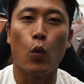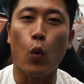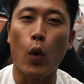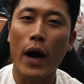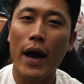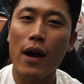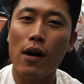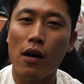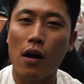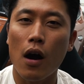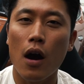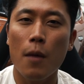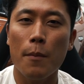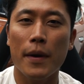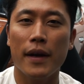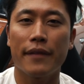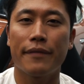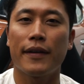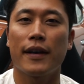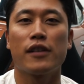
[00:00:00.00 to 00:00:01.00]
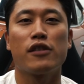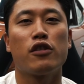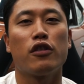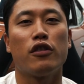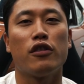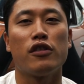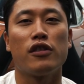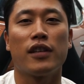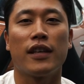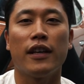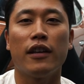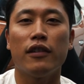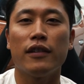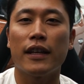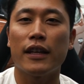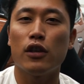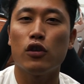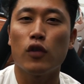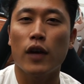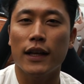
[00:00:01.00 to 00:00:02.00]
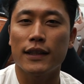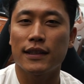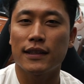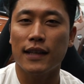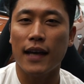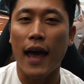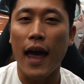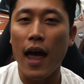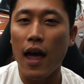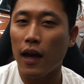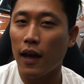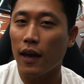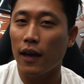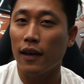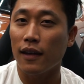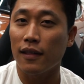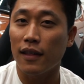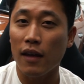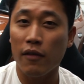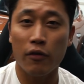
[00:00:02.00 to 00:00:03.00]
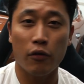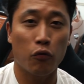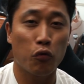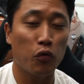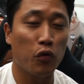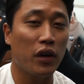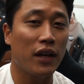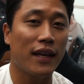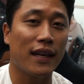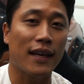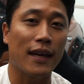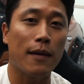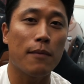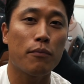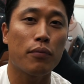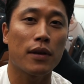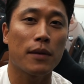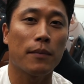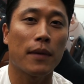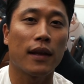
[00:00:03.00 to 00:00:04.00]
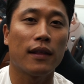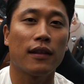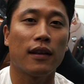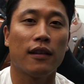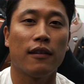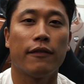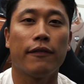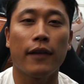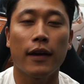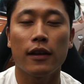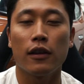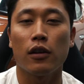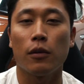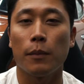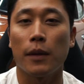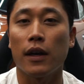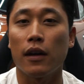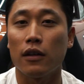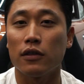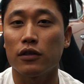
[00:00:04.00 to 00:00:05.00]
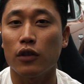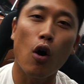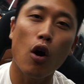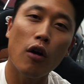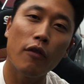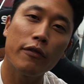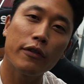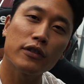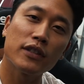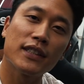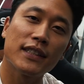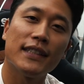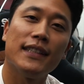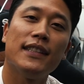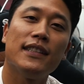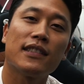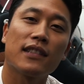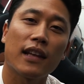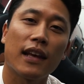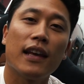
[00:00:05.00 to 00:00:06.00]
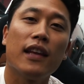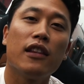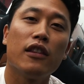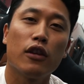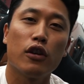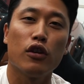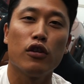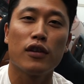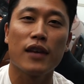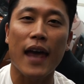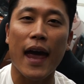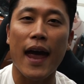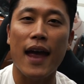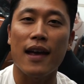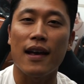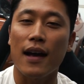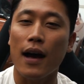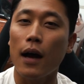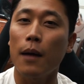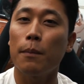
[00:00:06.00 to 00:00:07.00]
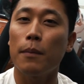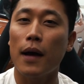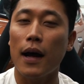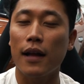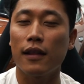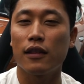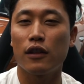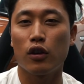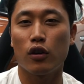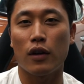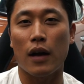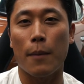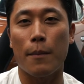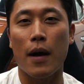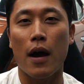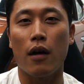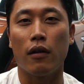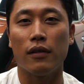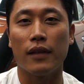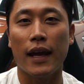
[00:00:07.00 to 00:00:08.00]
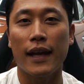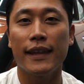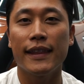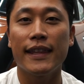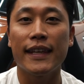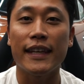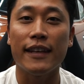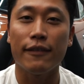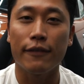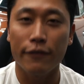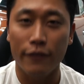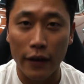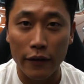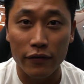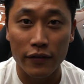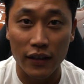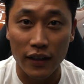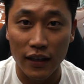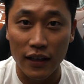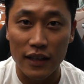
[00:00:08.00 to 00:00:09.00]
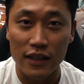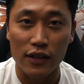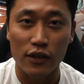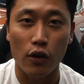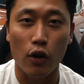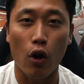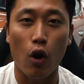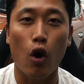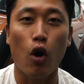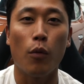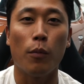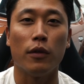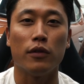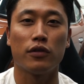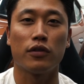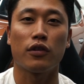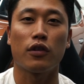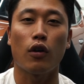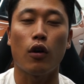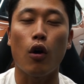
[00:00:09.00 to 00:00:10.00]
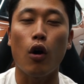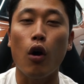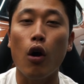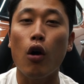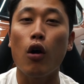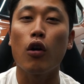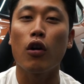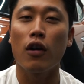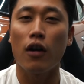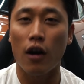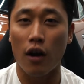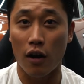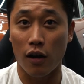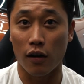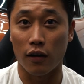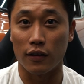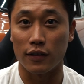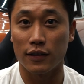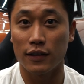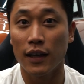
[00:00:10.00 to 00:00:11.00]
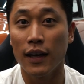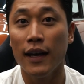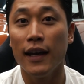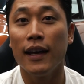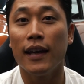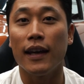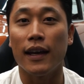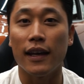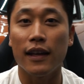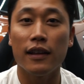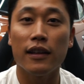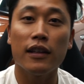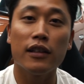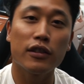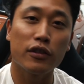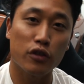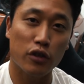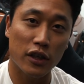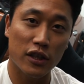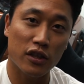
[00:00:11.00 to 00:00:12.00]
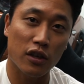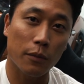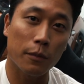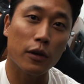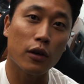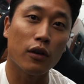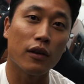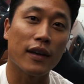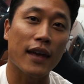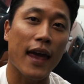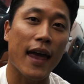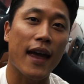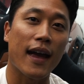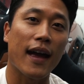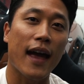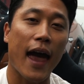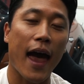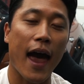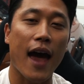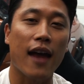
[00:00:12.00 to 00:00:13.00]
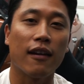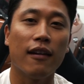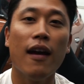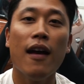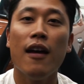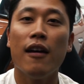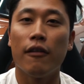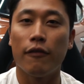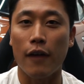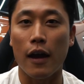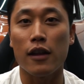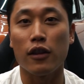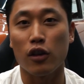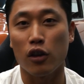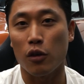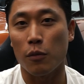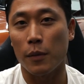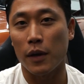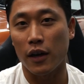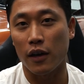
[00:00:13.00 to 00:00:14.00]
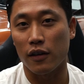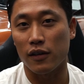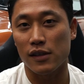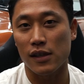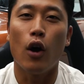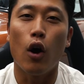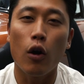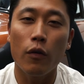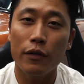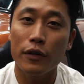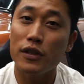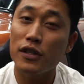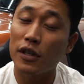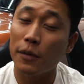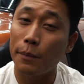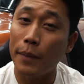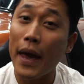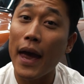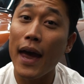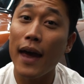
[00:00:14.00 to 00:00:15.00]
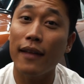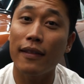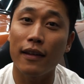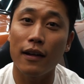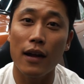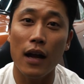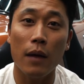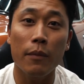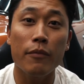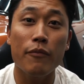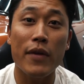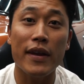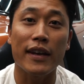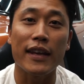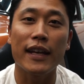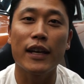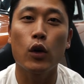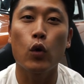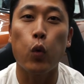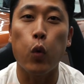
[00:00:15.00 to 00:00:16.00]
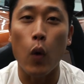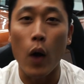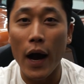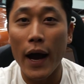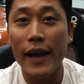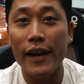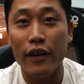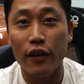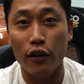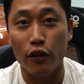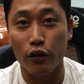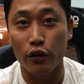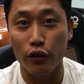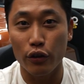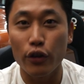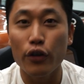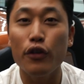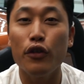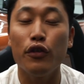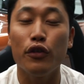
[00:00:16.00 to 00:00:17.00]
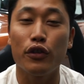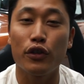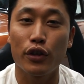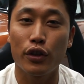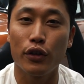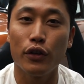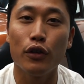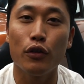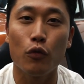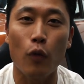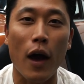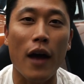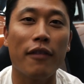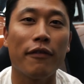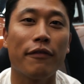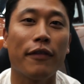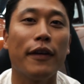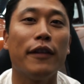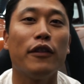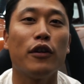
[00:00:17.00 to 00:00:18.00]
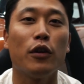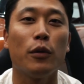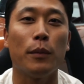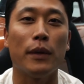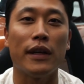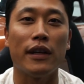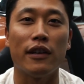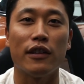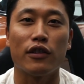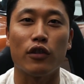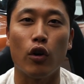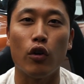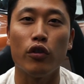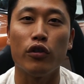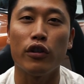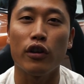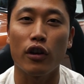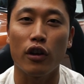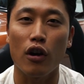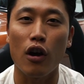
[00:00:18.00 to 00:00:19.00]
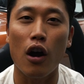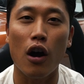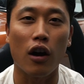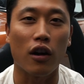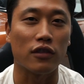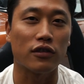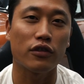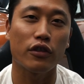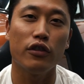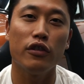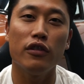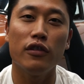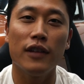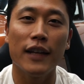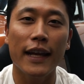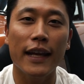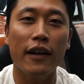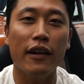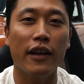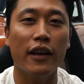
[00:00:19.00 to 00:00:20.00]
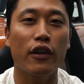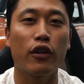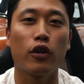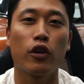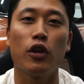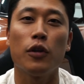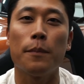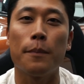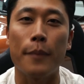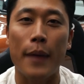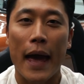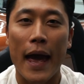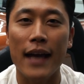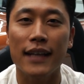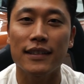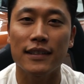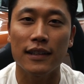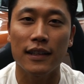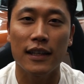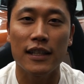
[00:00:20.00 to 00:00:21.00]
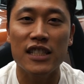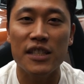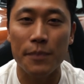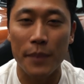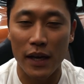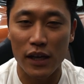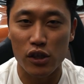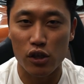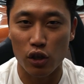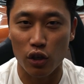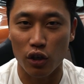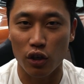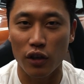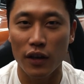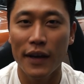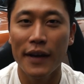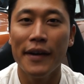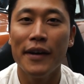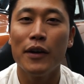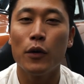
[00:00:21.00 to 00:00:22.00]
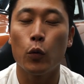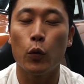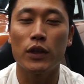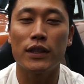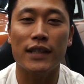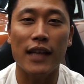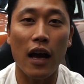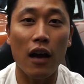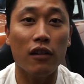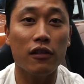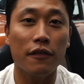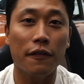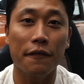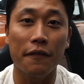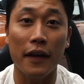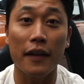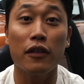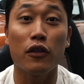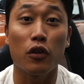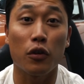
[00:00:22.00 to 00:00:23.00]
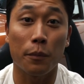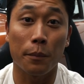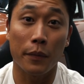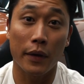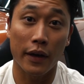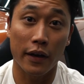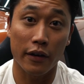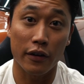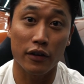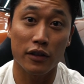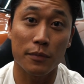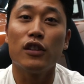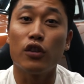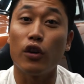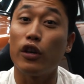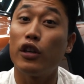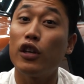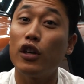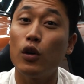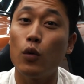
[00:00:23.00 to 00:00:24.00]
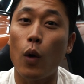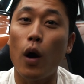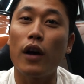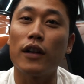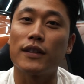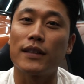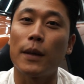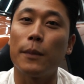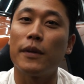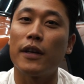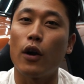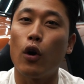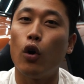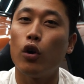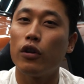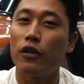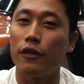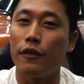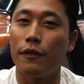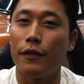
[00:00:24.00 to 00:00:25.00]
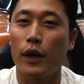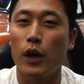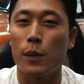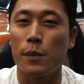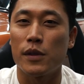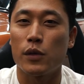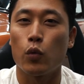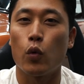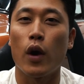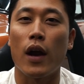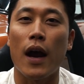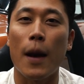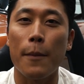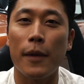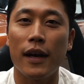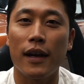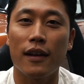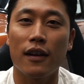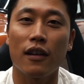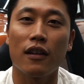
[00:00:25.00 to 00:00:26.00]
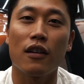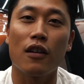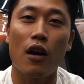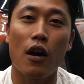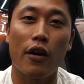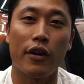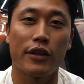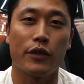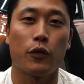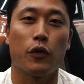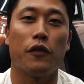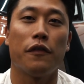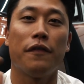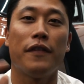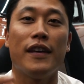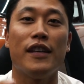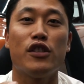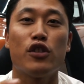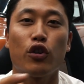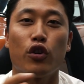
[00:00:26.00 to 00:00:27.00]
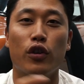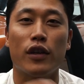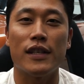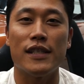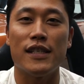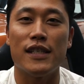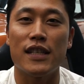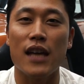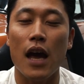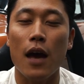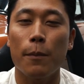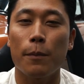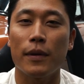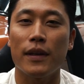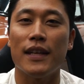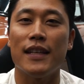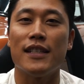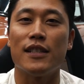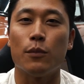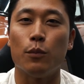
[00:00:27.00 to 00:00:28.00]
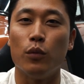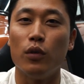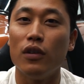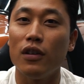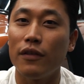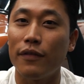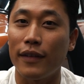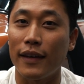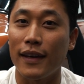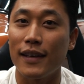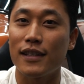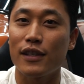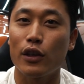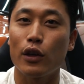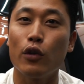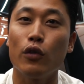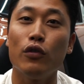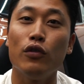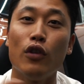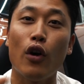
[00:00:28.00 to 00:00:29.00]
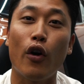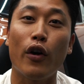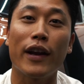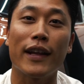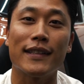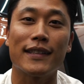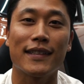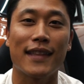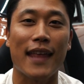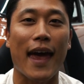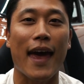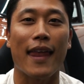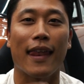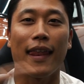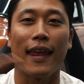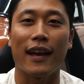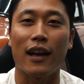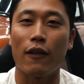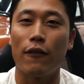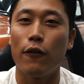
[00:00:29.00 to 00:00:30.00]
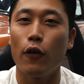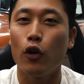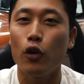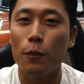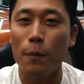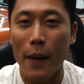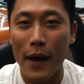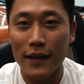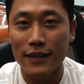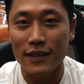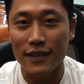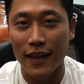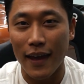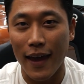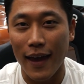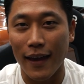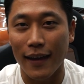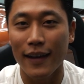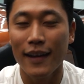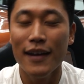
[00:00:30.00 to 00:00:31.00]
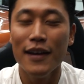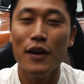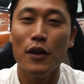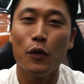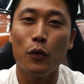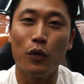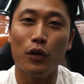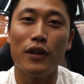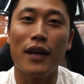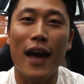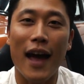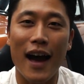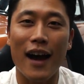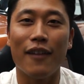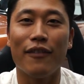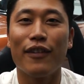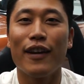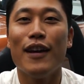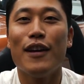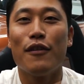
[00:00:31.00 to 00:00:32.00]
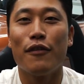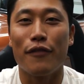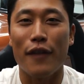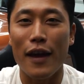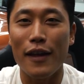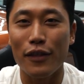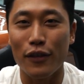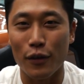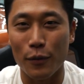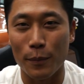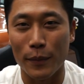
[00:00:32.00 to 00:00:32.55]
While car manufacturers here in the USA never really implemented fender mirrors overseas in UK up until about 1950s, almost all cars in the streets of UK had fender mirrors. Over in Japan, the government required you to run fender mirrors on your car, so you literally couldn't pass an inspection without fender mirrors. So here was some of the older films where American cars were featured in Japanese movies, you notice that like a Ford Mustang would have fender